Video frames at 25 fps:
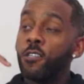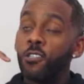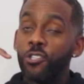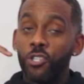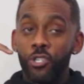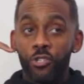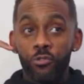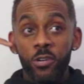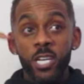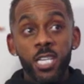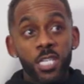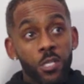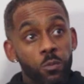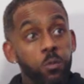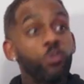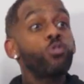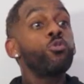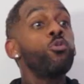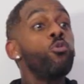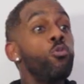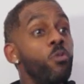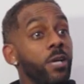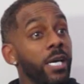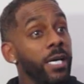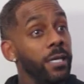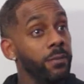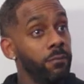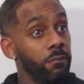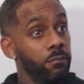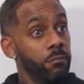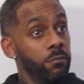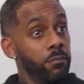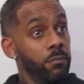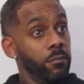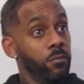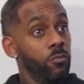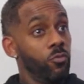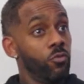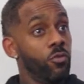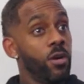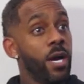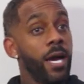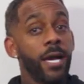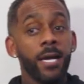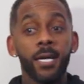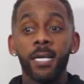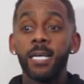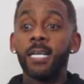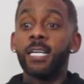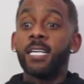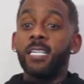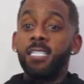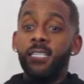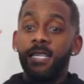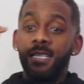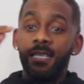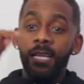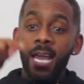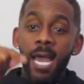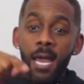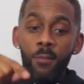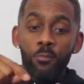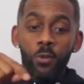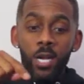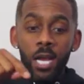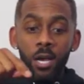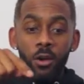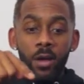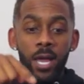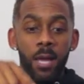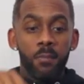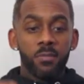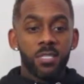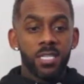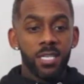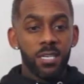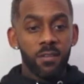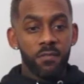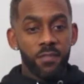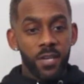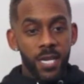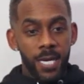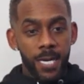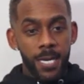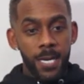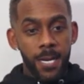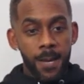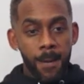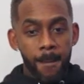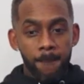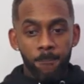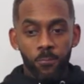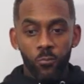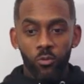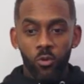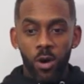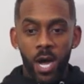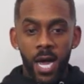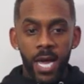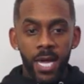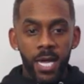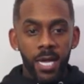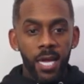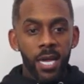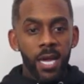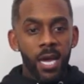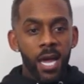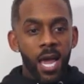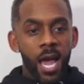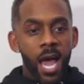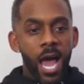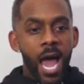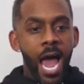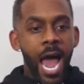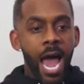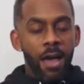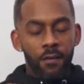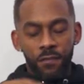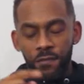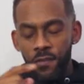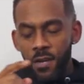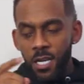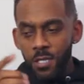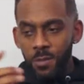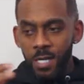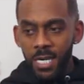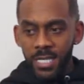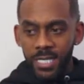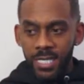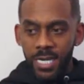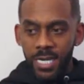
your streets were talking, right? So then when I got MTV, right? At first when I